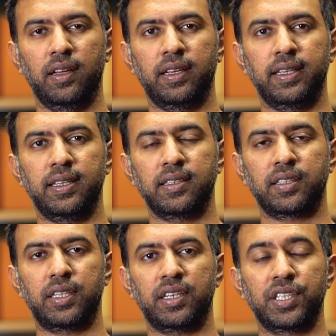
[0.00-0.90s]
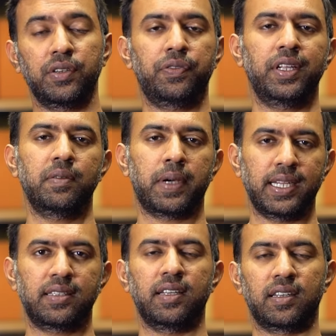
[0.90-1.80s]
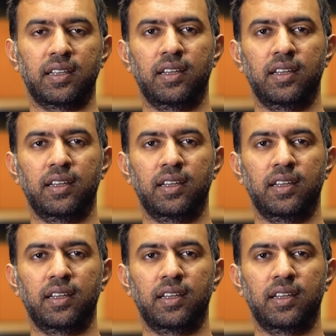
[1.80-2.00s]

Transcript: is the shift in mindset